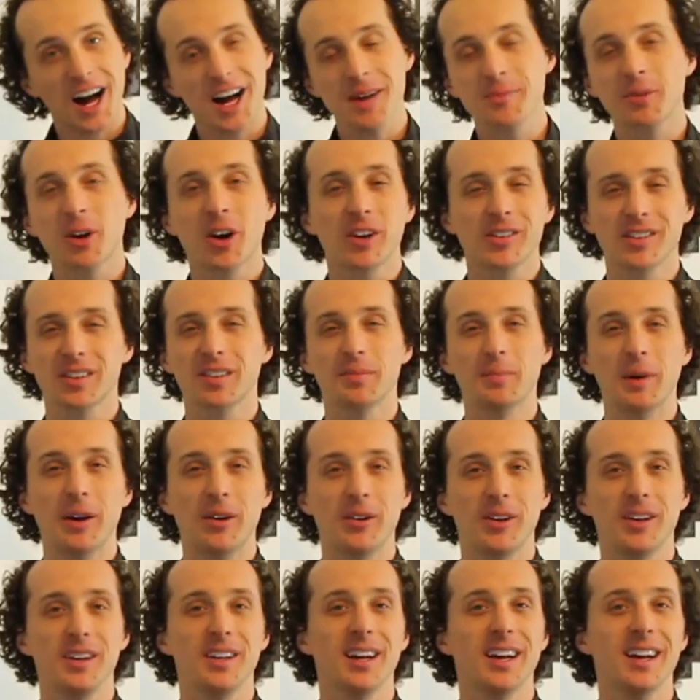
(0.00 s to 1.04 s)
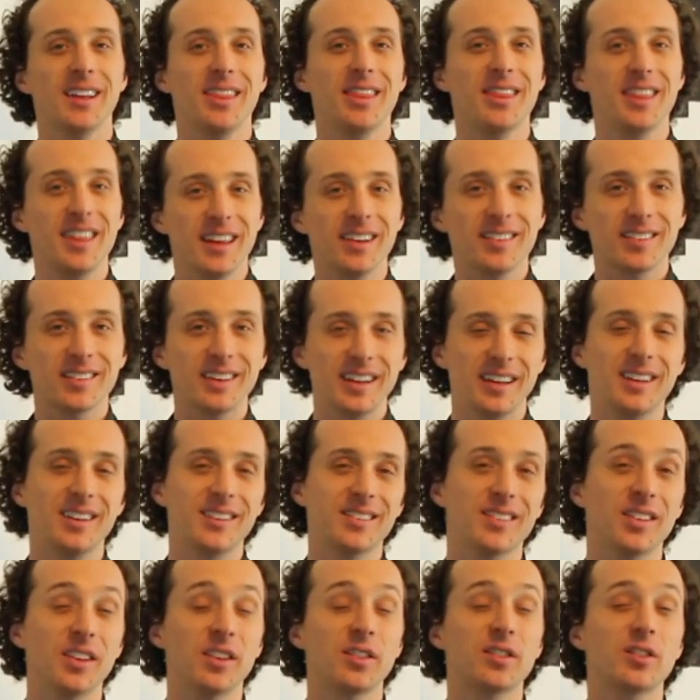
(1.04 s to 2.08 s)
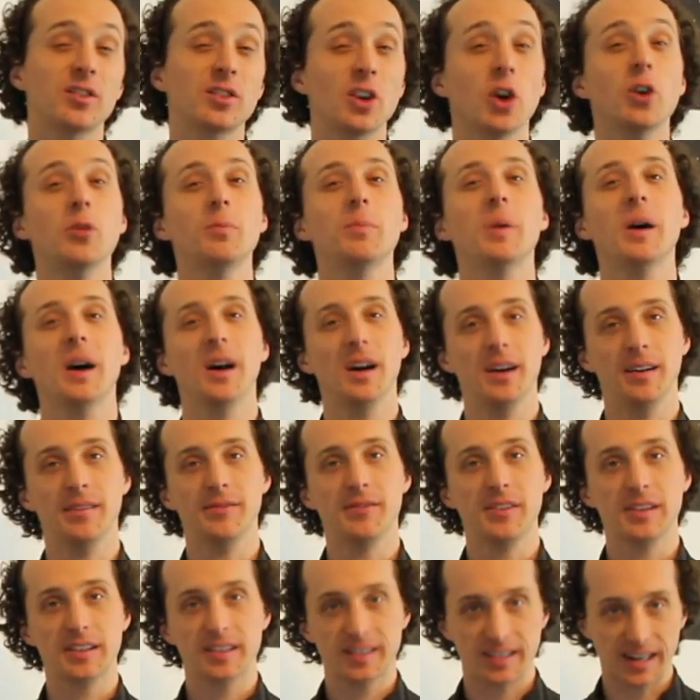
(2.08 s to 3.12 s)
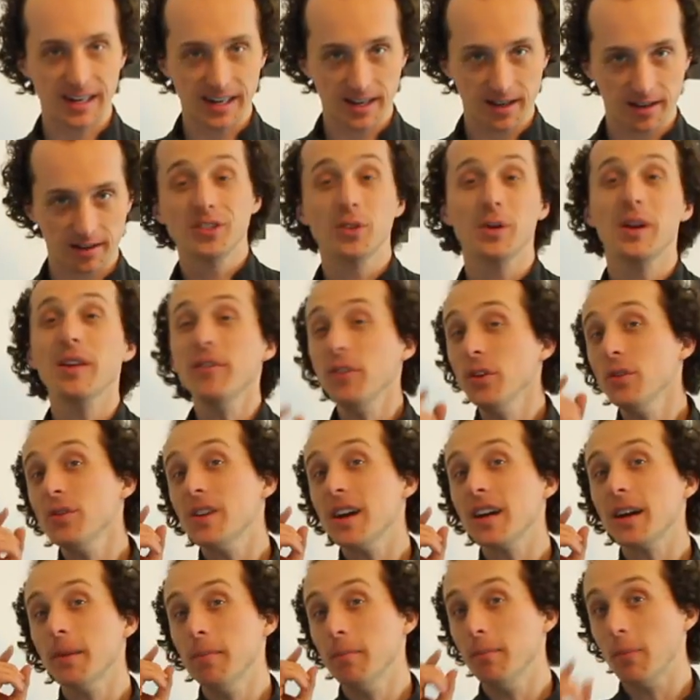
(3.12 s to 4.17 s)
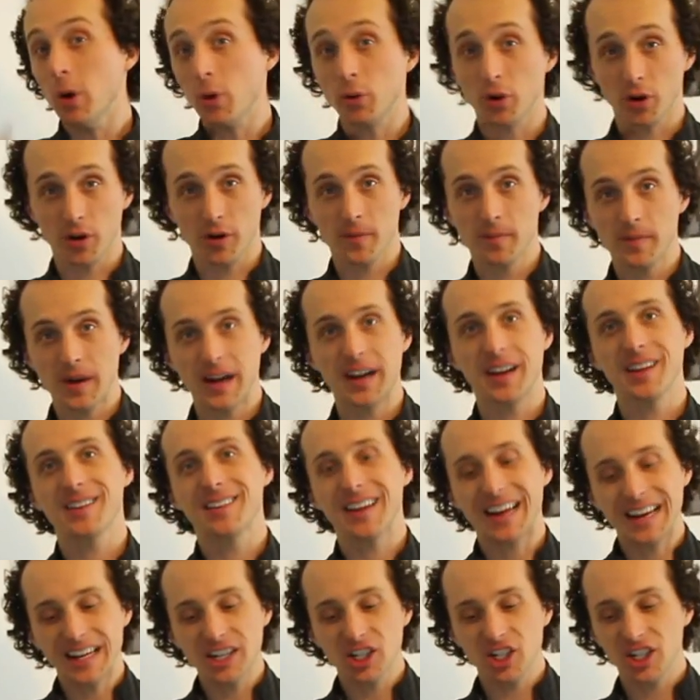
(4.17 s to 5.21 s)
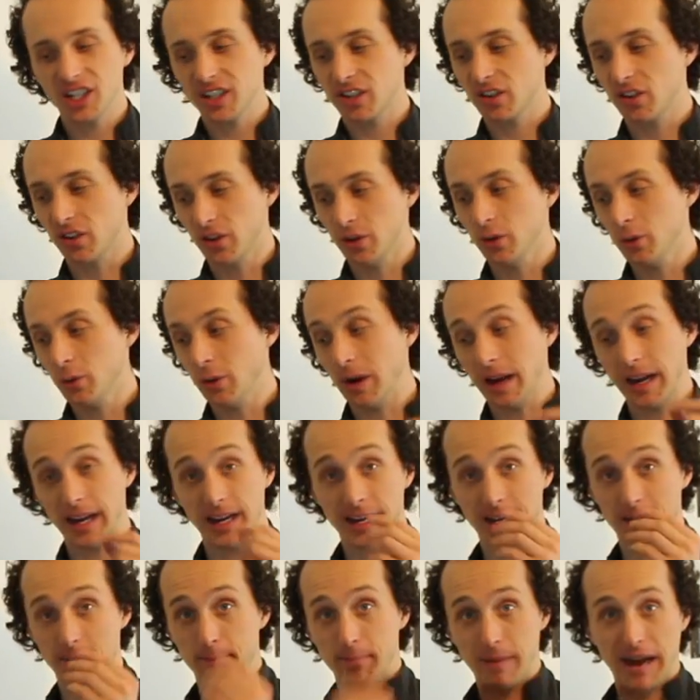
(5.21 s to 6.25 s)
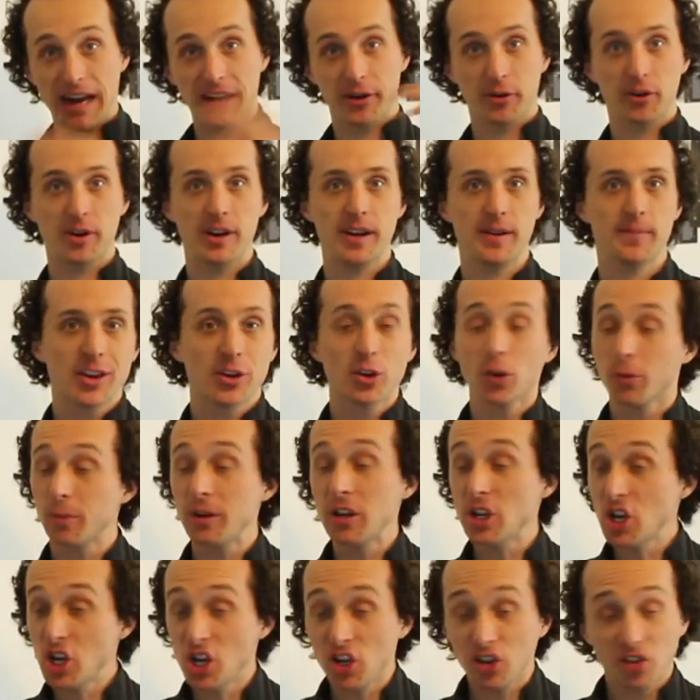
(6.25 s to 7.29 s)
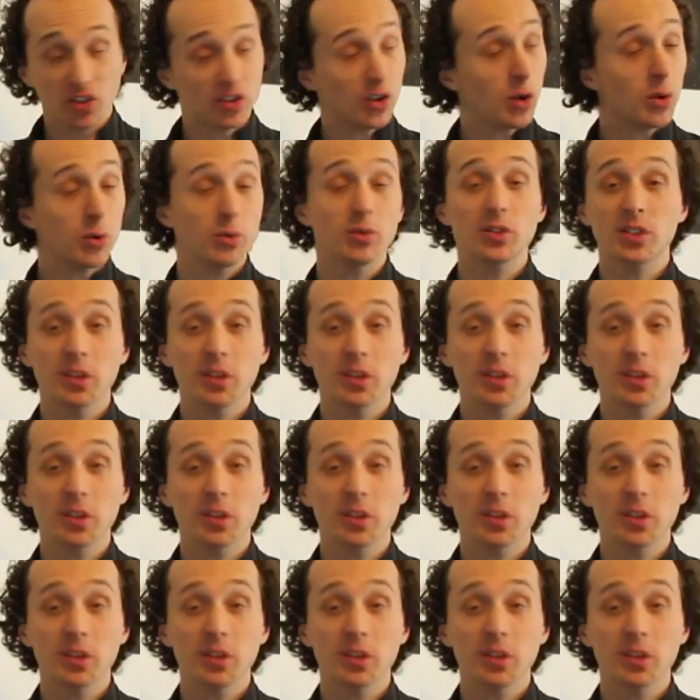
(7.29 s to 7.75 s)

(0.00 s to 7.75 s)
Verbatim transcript: I'm Kurtis Baute, and this is the scope of science. So if you take a motor and attach it to a battery, you'll be so